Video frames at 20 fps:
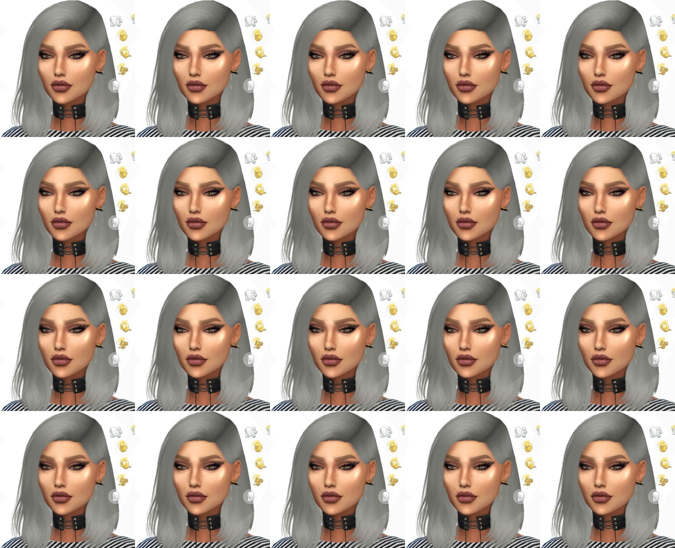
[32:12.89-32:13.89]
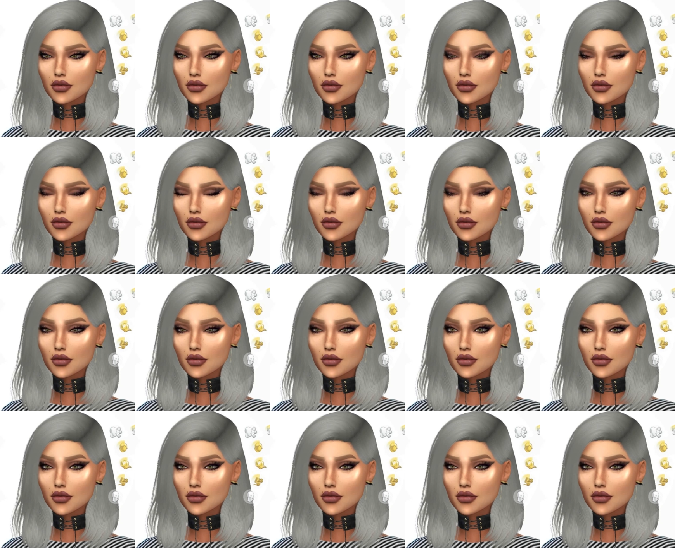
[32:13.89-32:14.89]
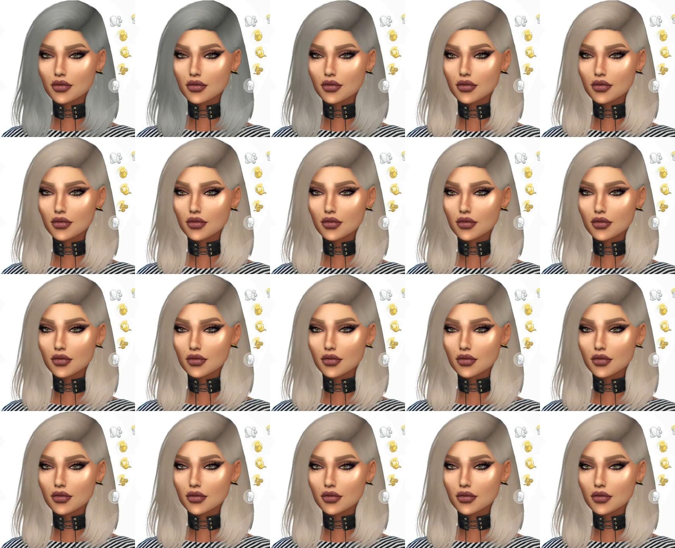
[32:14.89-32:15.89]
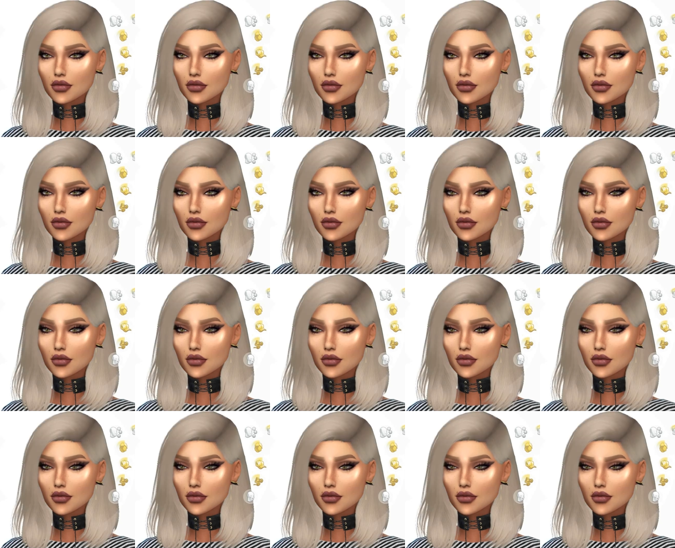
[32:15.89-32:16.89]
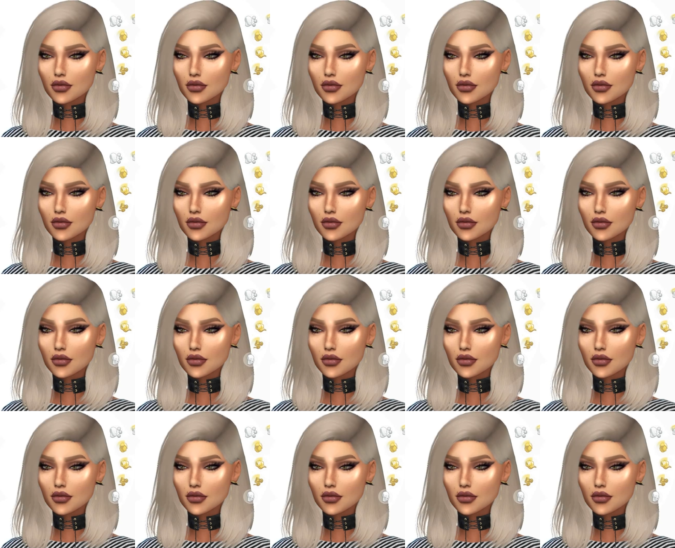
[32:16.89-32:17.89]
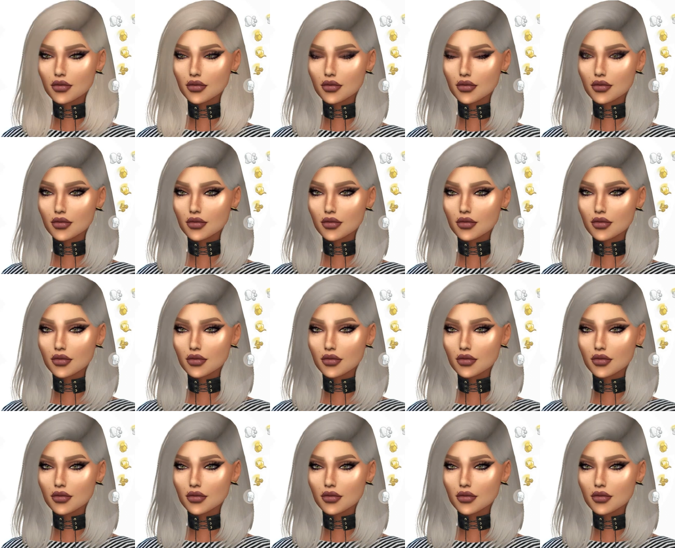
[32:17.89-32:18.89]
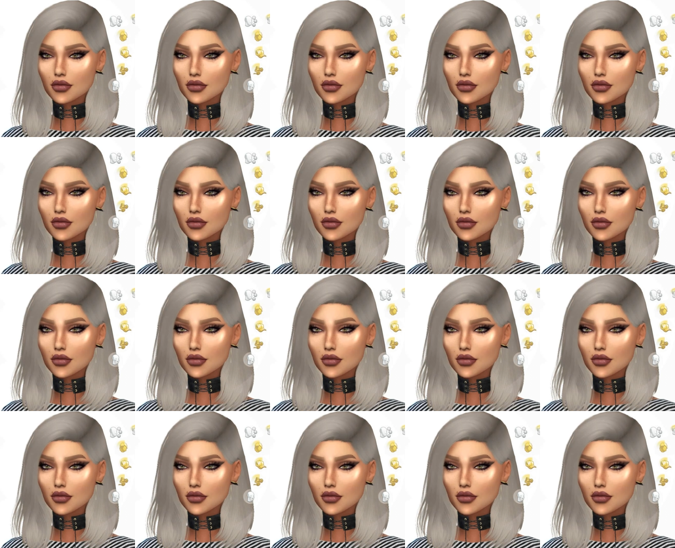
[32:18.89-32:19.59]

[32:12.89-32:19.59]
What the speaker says: [no speech]